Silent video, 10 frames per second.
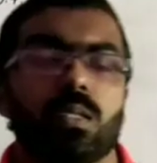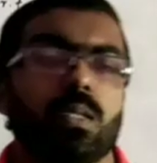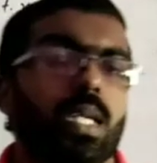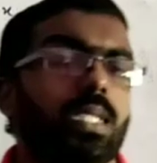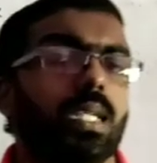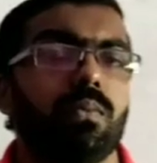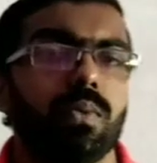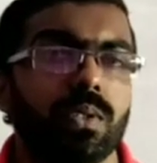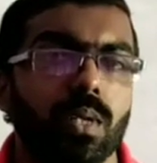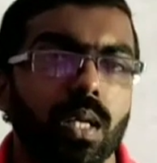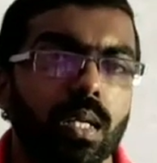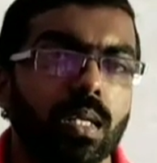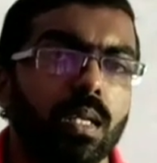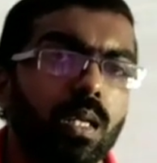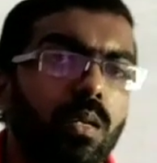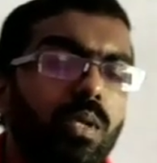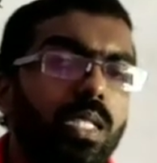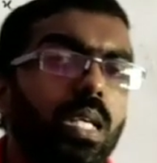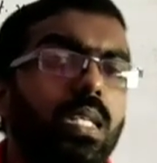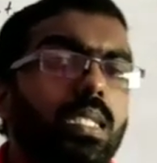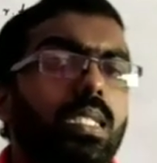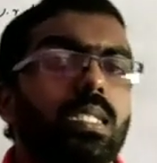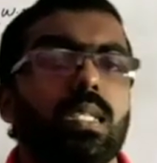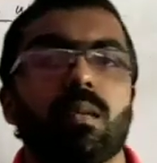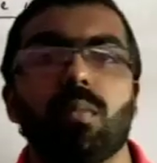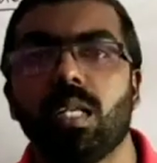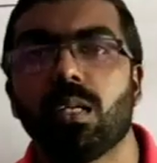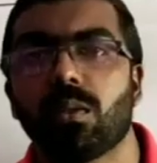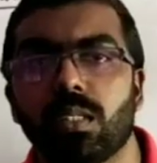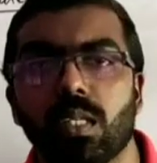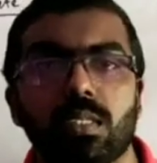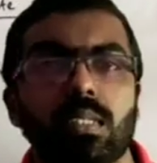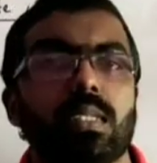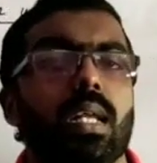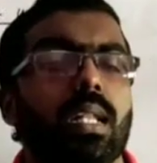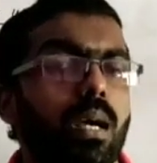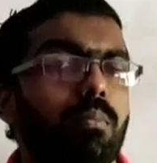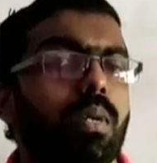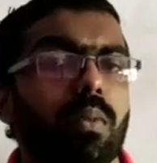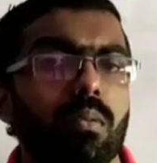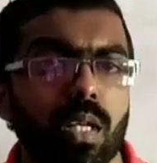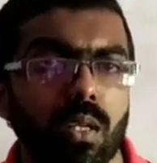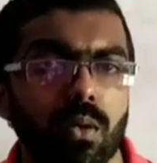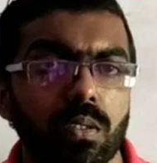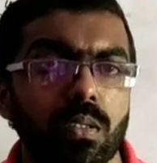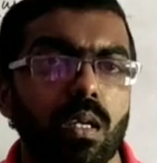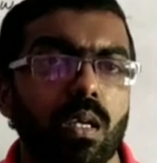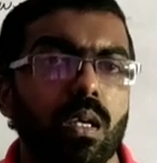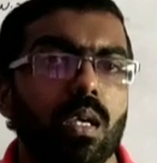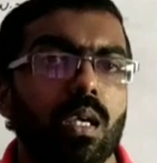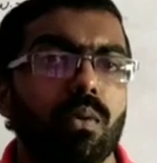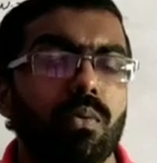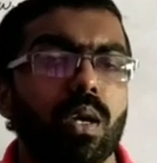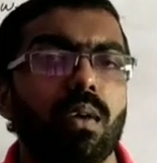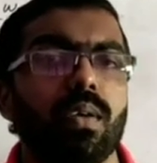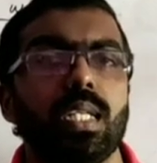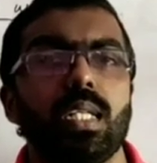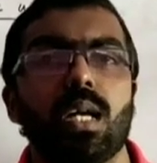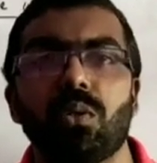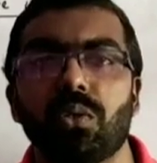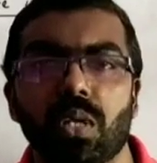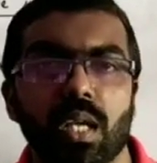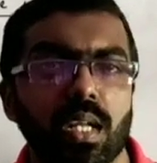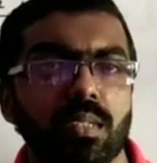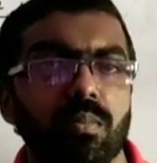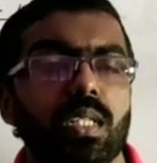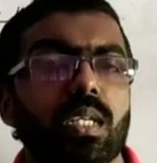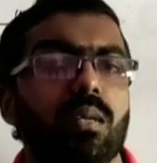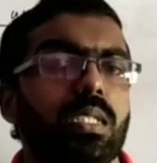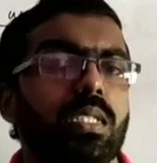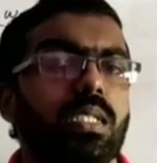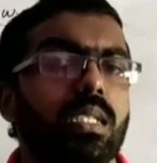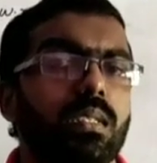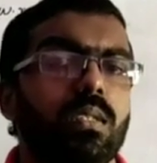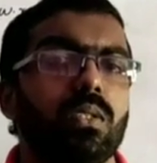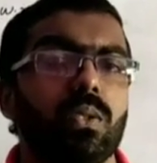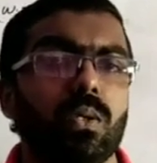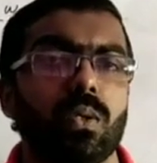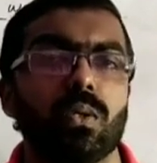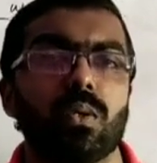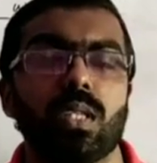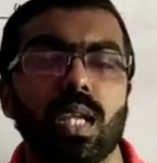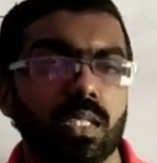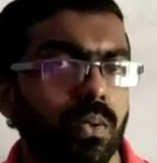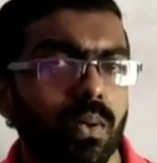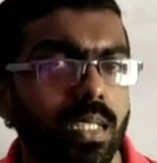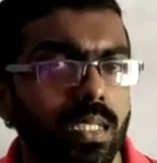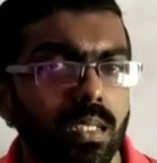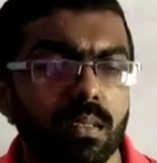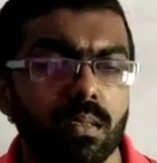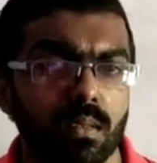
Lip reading: So that's all for today. We shall discuss the remaining questions in the upcoming videos. If you have any doubts, you can ask me in the comment section. So thanks for watching.